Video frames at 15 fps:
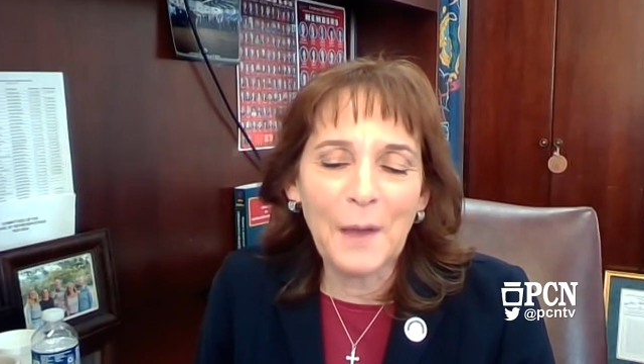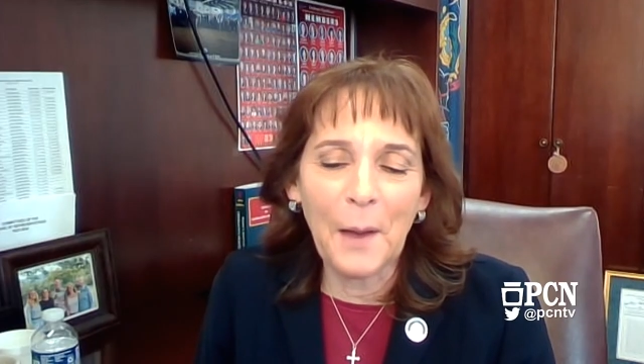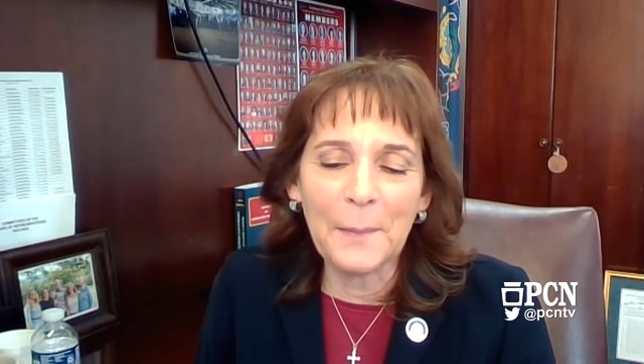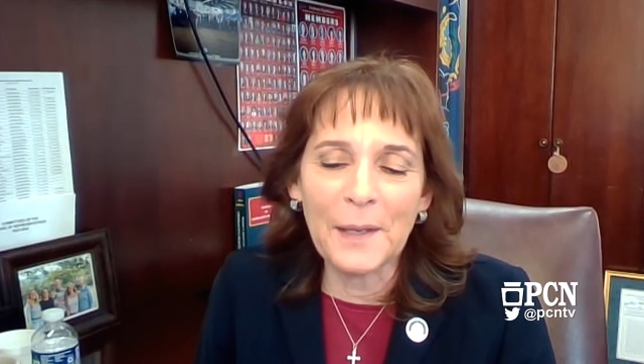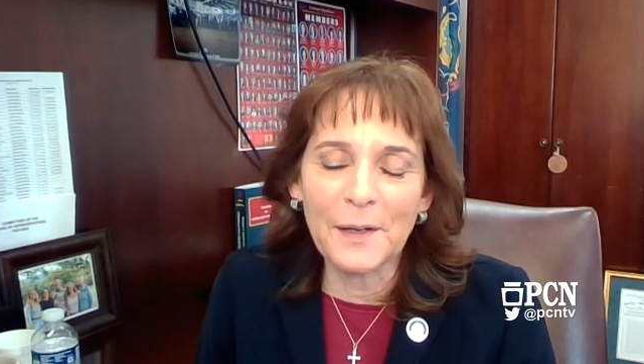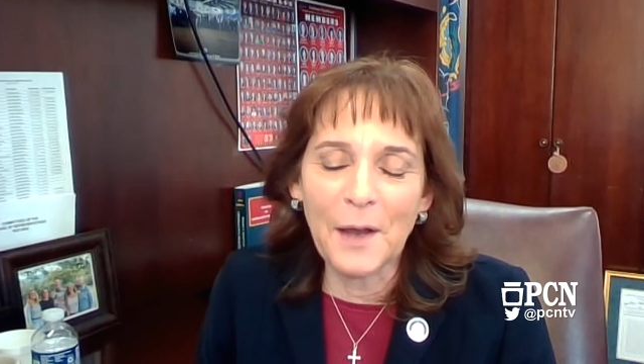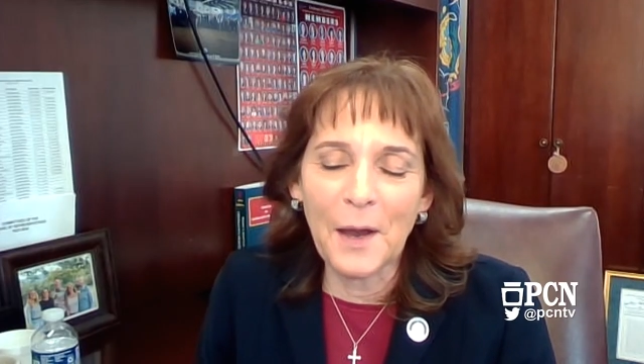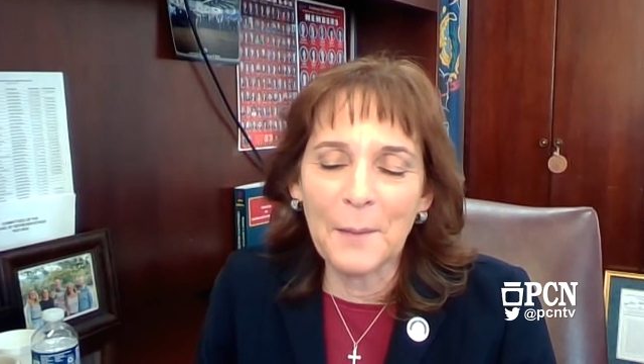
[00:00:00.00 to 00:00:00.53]
I
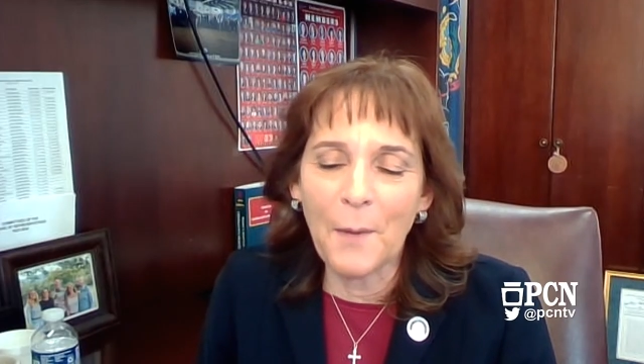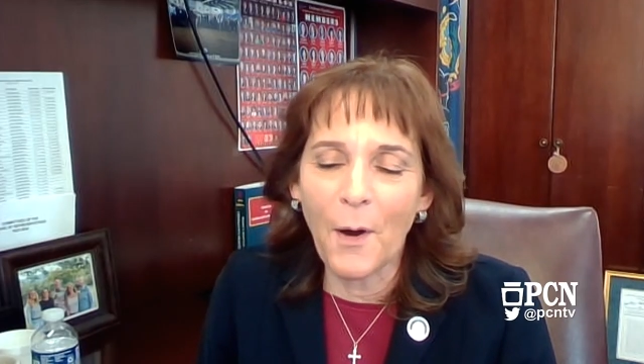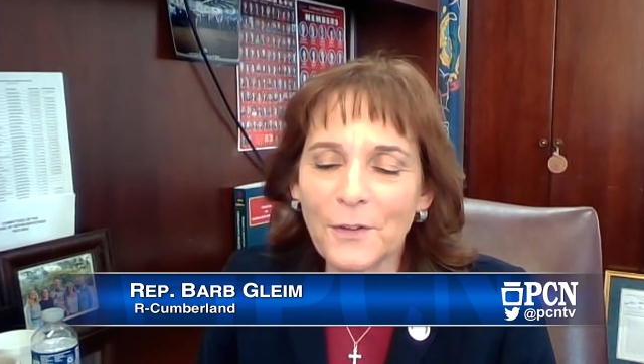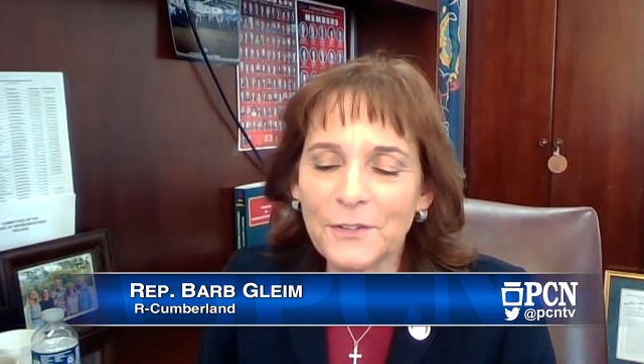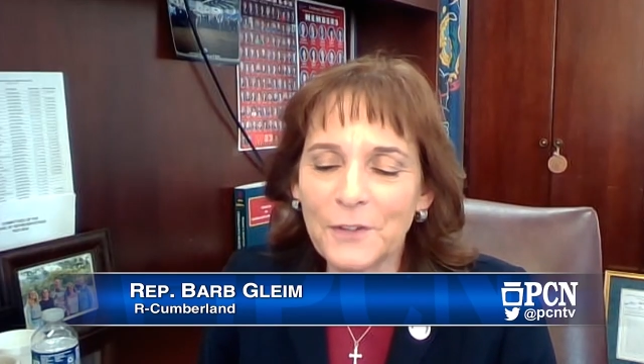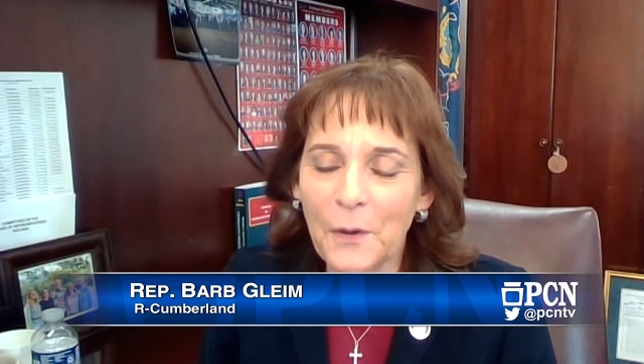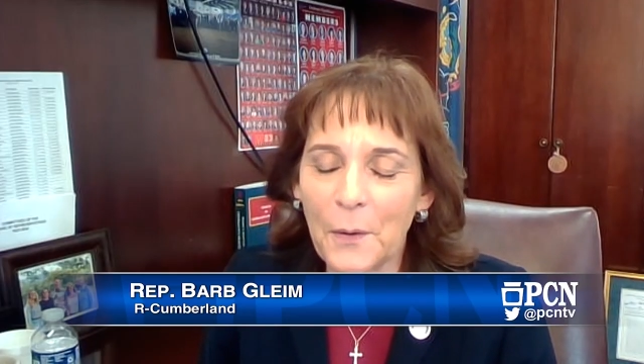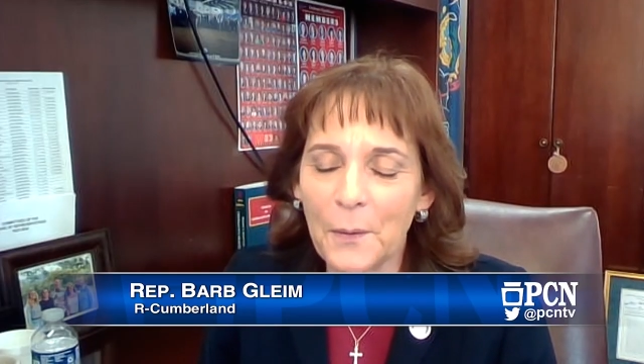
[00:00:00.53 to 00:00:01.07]
mean, I'm
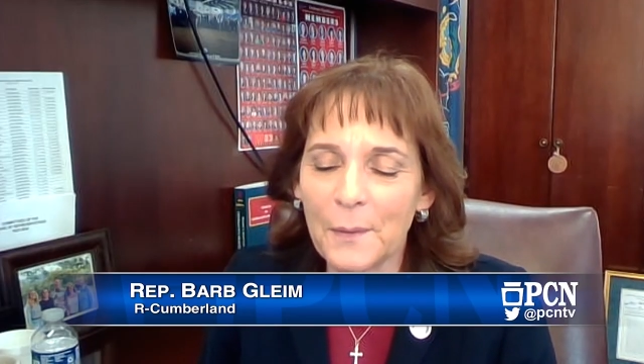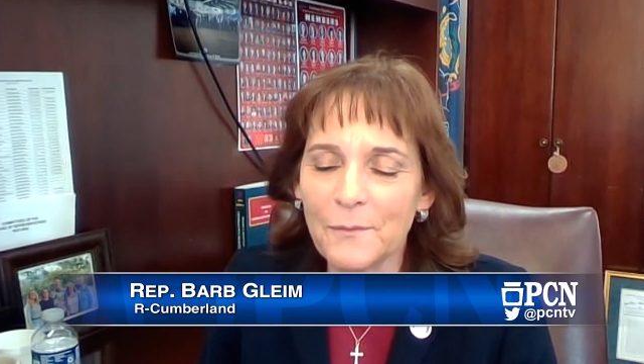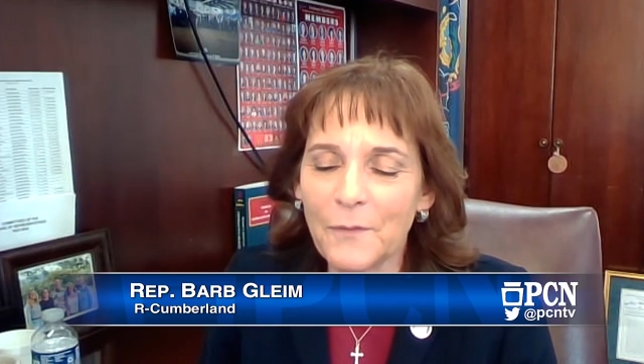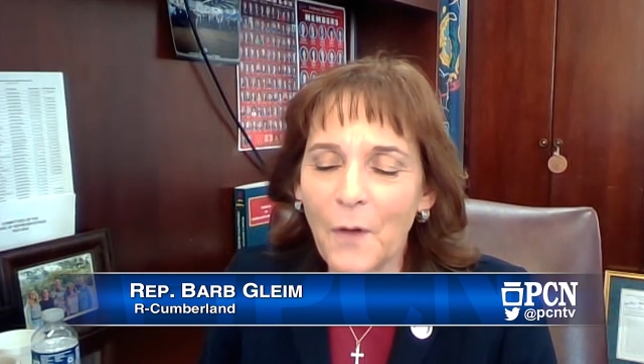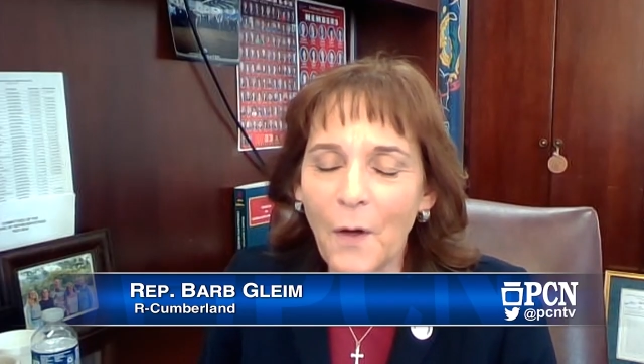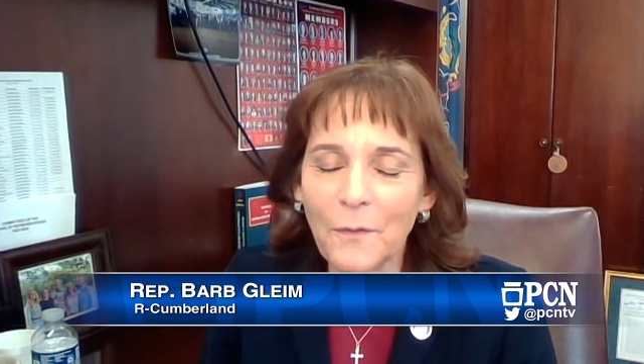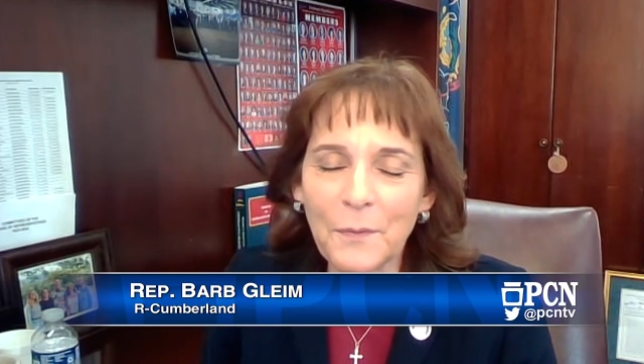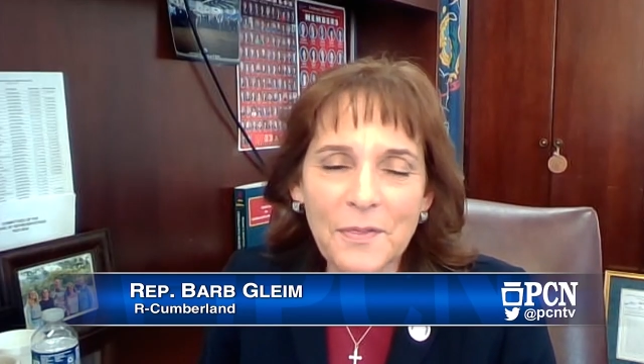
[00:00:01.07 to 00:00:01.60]
also
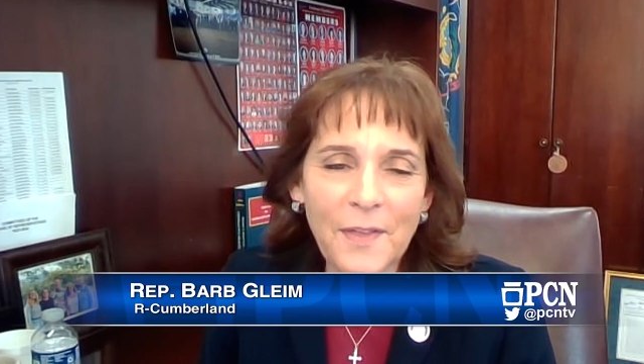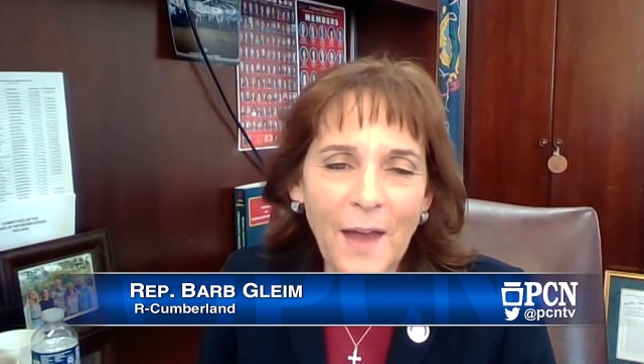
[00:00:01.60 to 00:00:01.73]
involved with